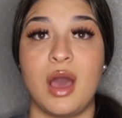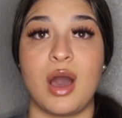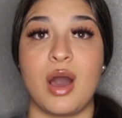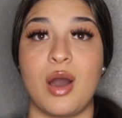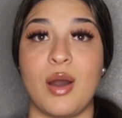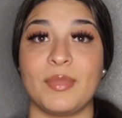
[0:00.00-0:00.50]

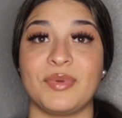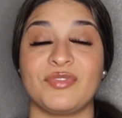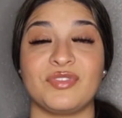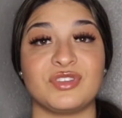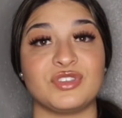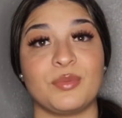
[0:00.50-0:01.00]
If
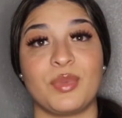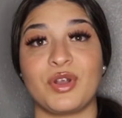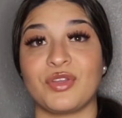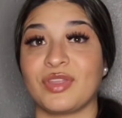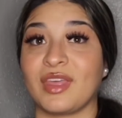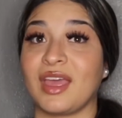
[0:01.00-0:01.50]
it's your
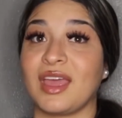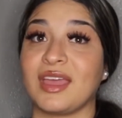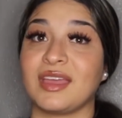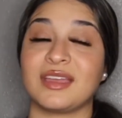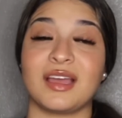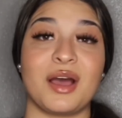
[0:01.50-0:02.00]

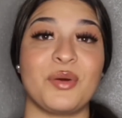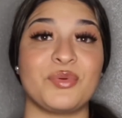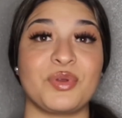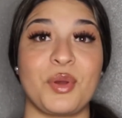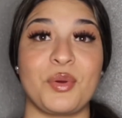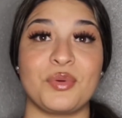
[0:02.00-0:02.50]
birthday, I
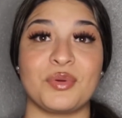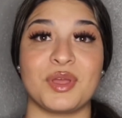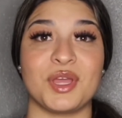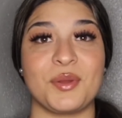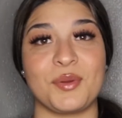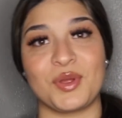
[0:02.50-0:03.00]
don't know,
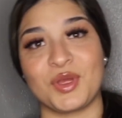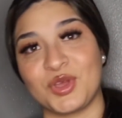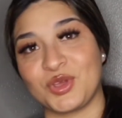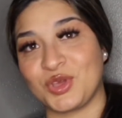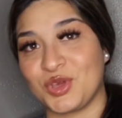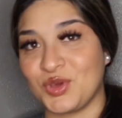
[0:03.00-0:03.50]

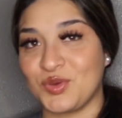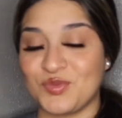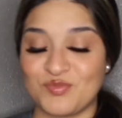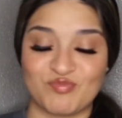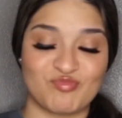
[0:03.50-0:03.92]
get cute